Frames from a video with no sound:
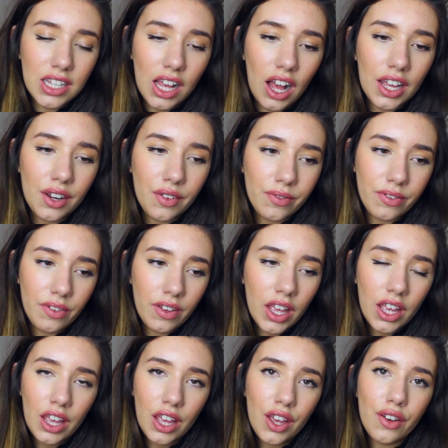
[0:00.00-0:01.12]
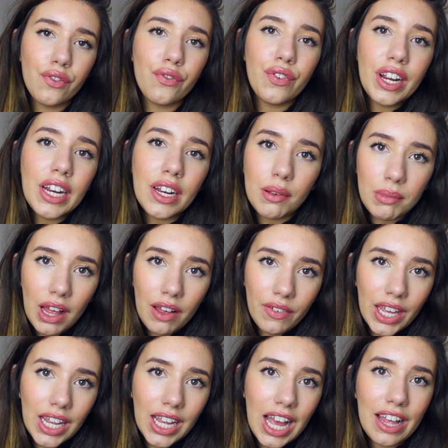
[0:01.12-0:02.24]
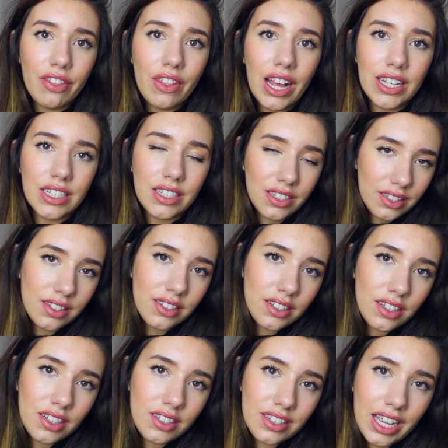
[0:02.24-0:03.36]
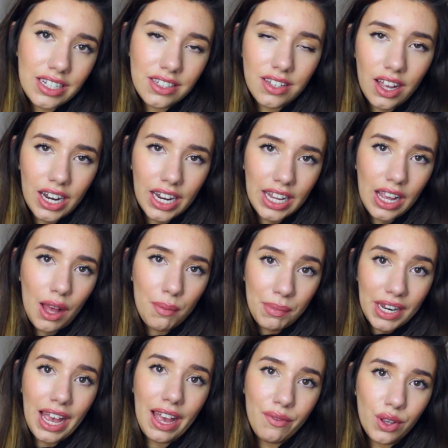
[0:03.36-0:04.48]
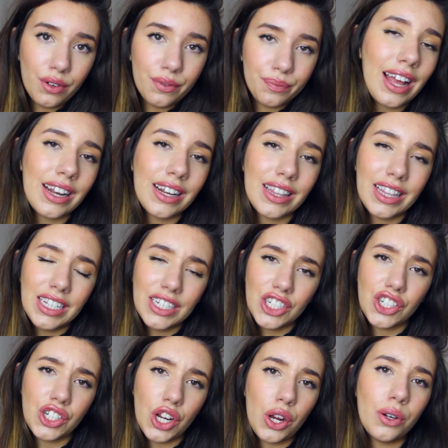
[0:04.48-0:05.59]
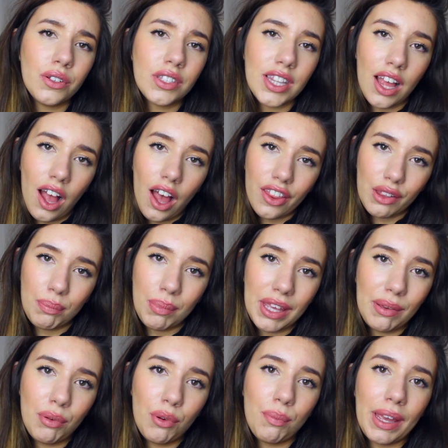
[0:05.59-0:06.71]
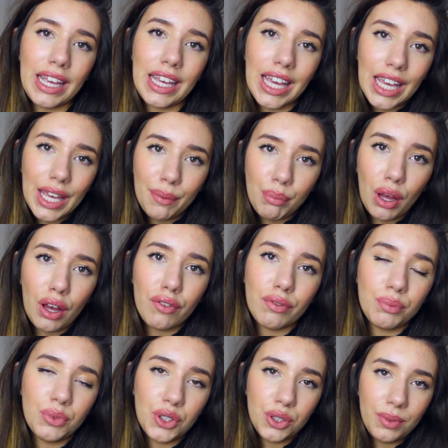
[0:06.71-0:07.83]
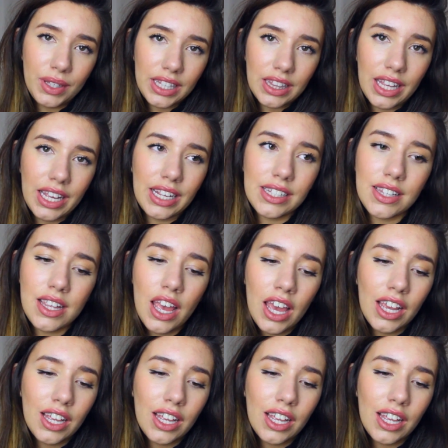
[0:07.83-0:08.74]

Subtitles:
It's kind of freedom loving, and that is sextiling her midheaven. And this shows that other people may keep her from doing things.